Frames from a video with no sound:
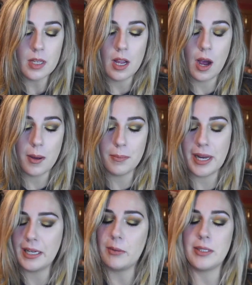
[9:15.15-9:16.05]
But
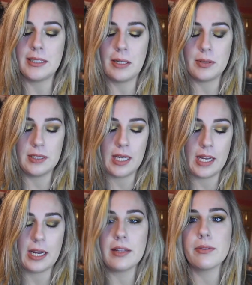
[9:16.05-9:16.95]
anyways, I was
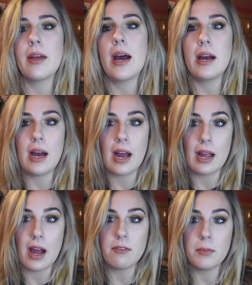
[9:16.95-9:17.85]
saying that I
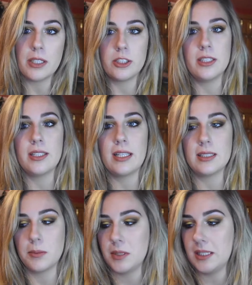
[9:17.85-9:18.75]
have mentioned that
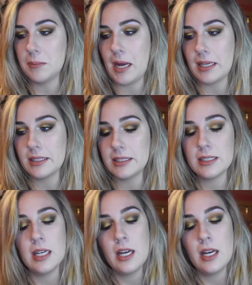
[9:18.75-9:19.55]
some of these palettes,